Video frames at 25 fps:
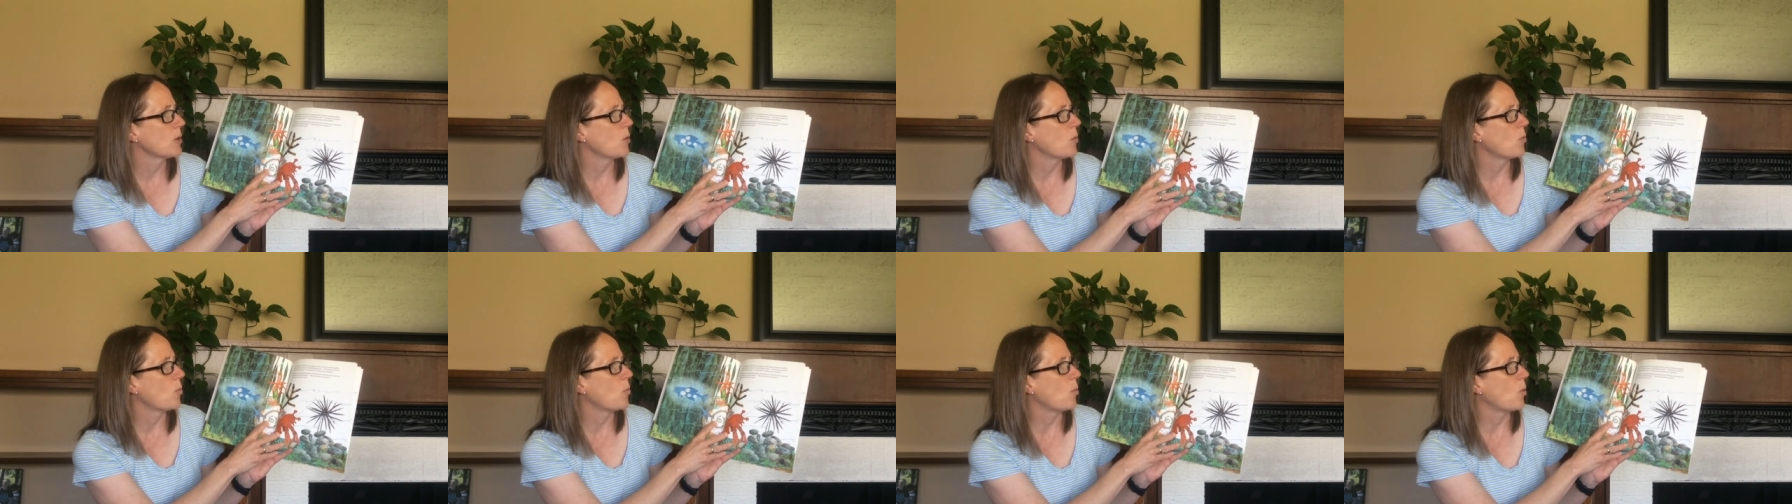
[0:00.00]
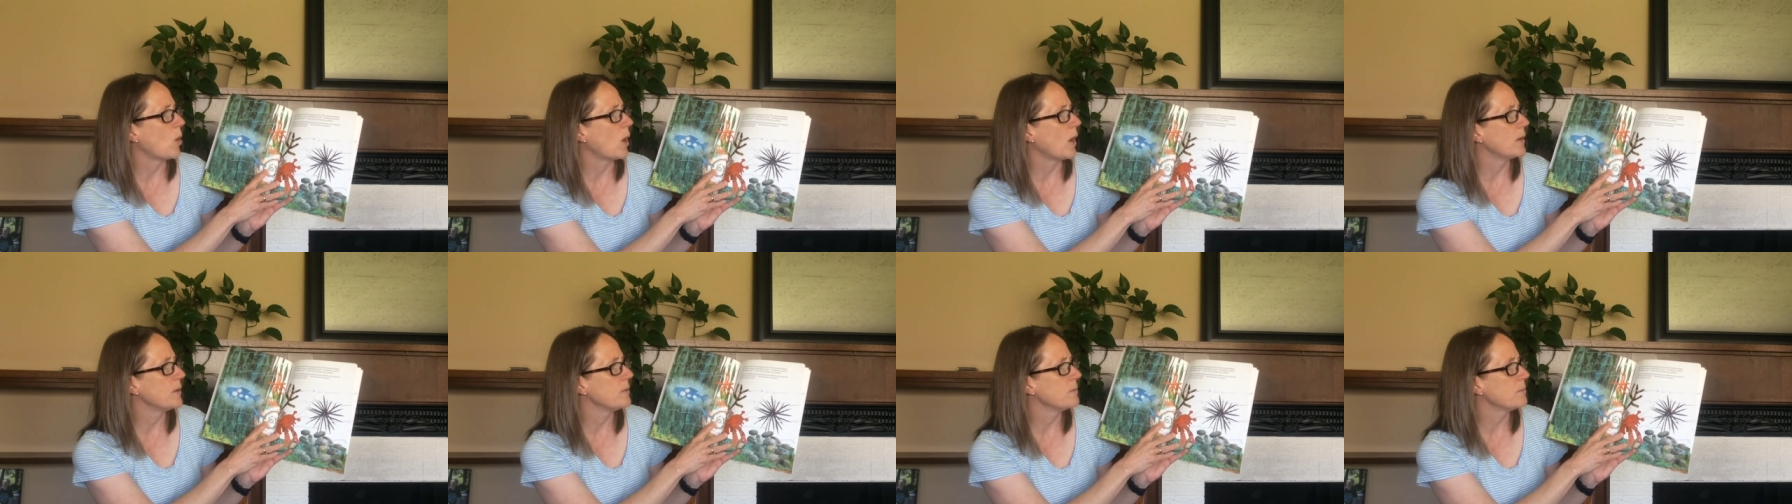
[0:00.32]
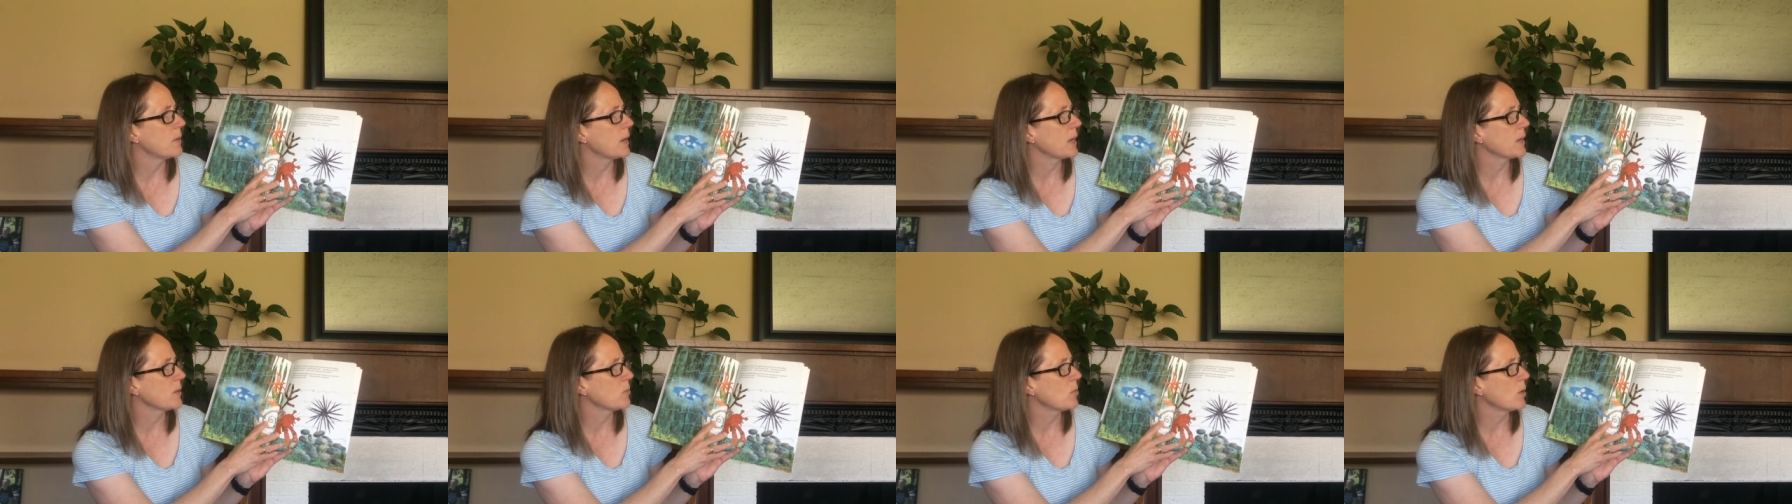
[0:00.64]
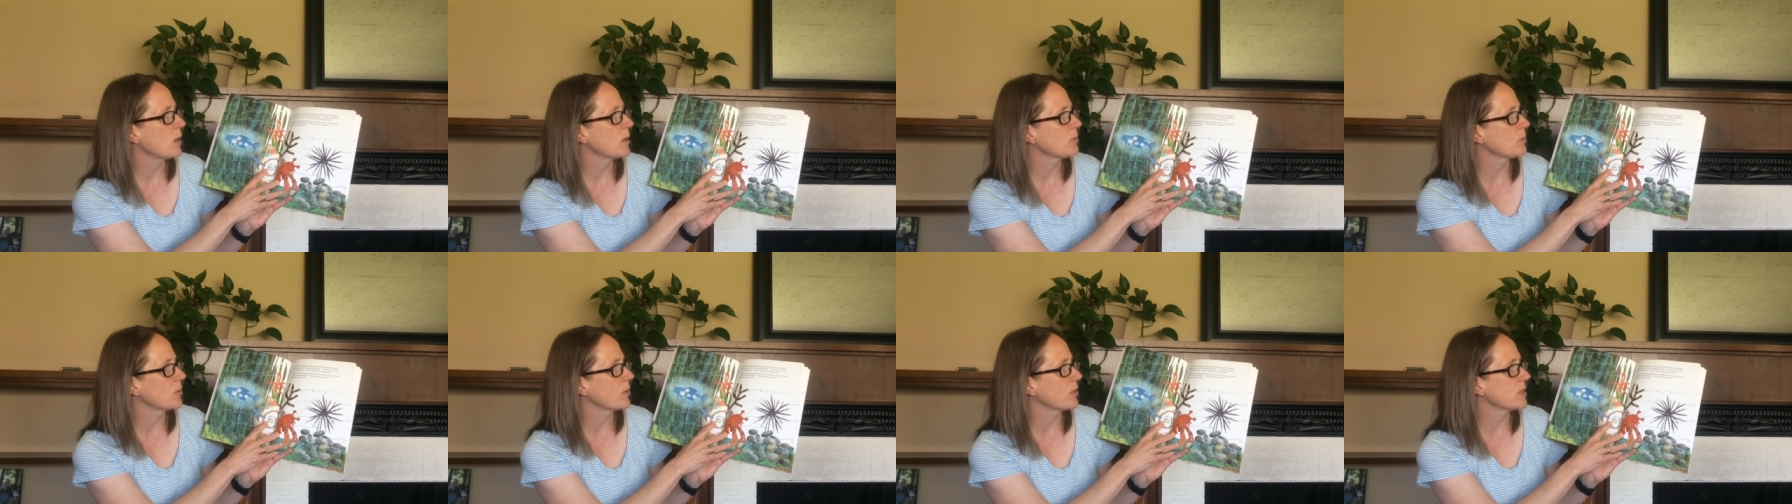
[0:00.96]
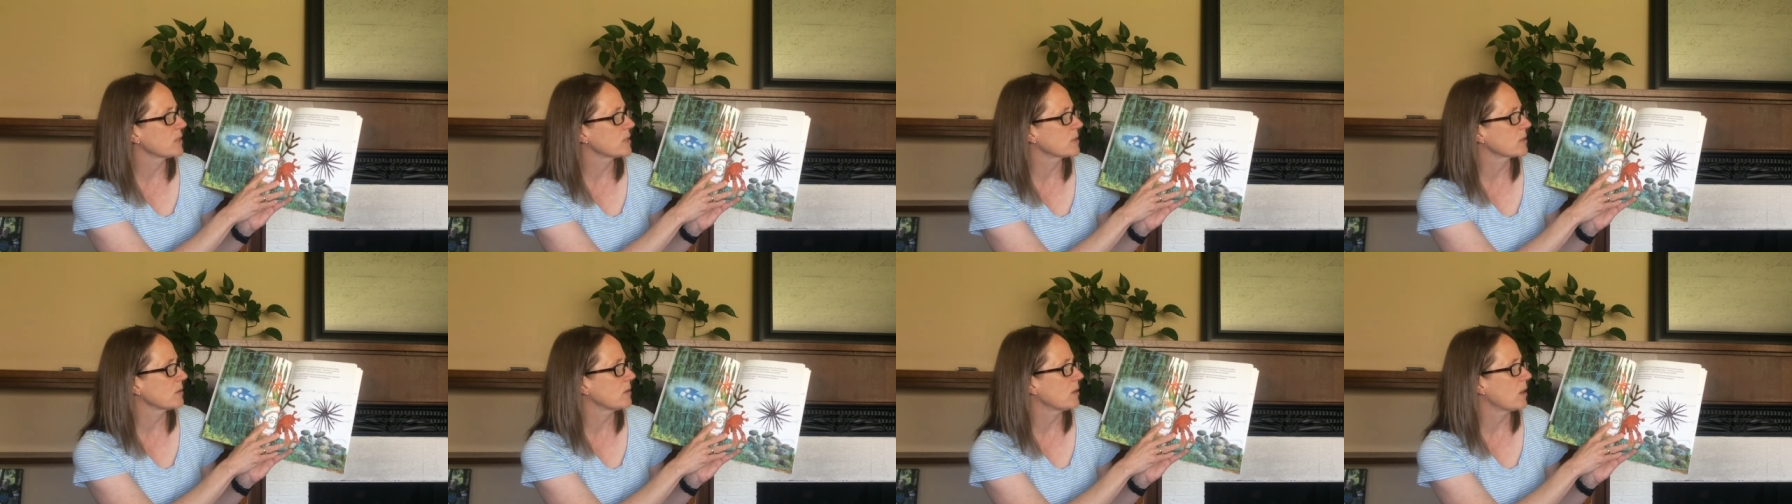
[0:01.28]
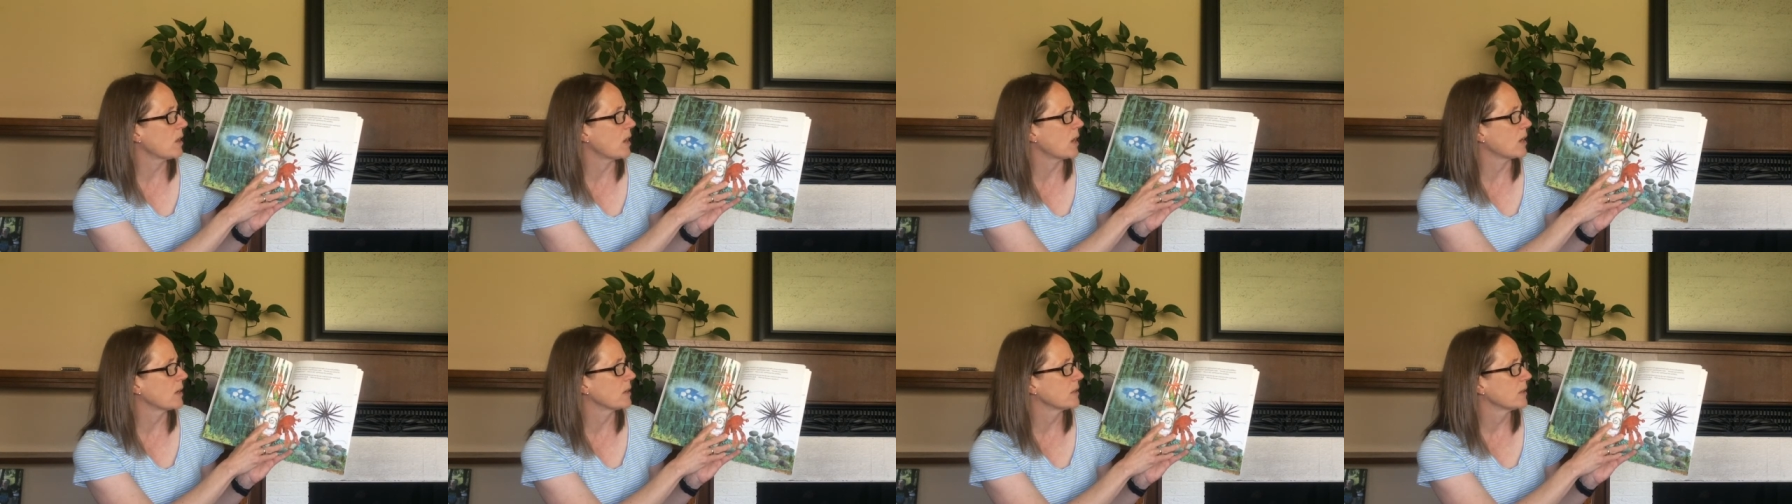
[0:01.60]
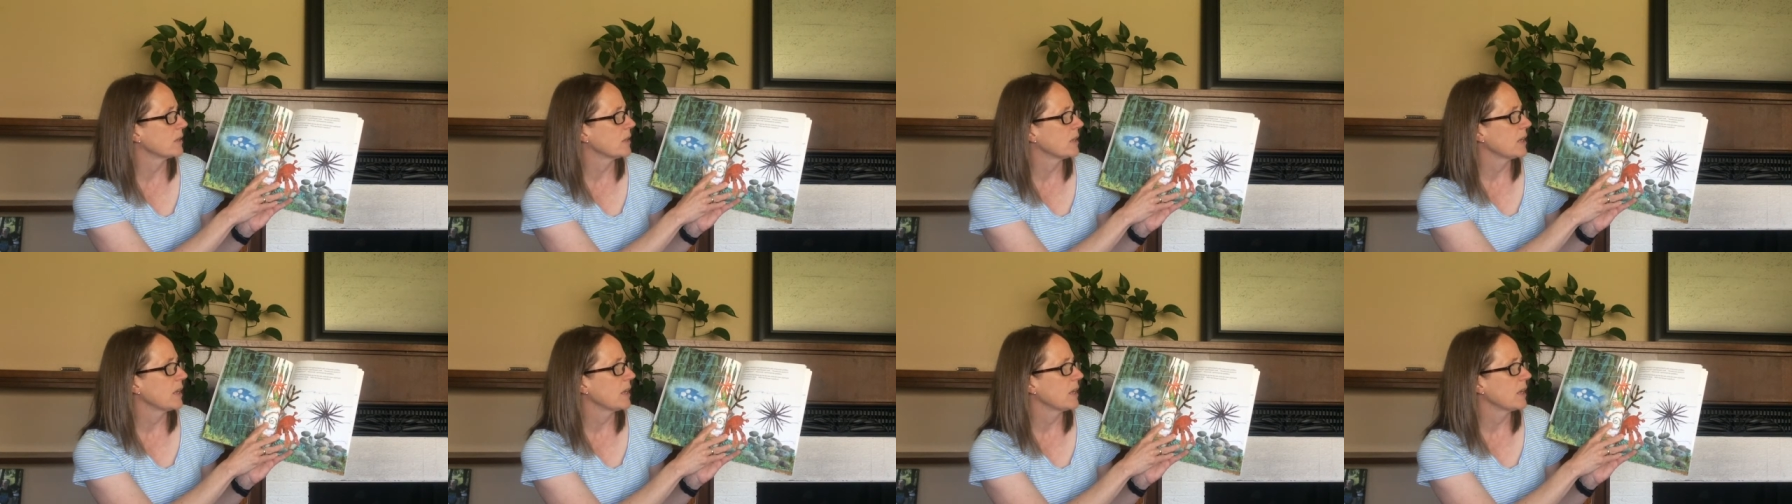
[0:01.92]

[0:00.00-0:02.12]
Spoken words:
one by one with his claw